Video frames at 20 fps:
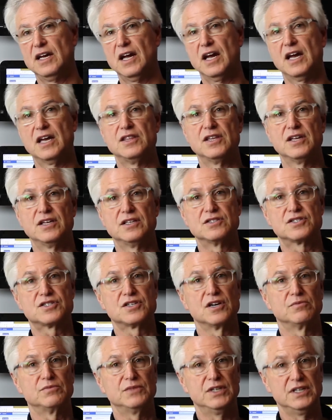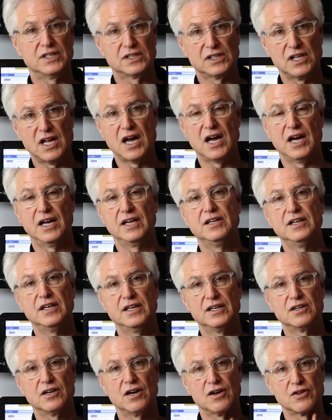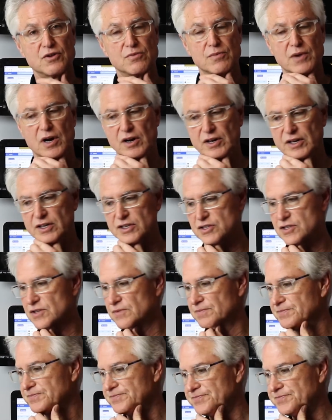and then some decline in other markets.